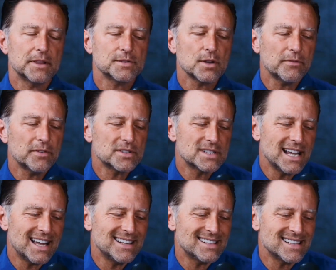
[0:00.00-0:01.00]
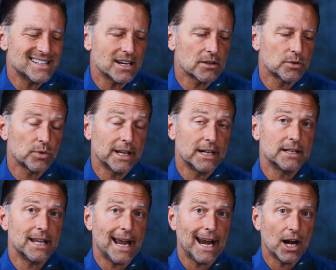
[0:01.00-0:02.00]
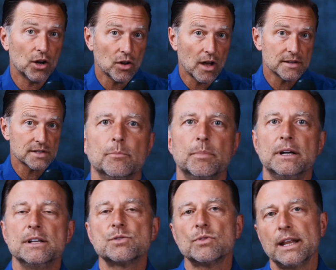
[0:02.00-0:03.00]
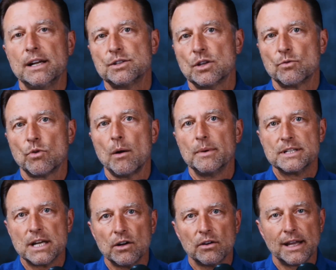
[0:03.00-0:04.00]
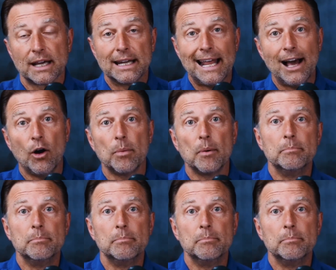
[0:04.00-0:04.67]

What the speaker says: The sulfur is not necessarily related to hair loss, but it is related to the raw material that can help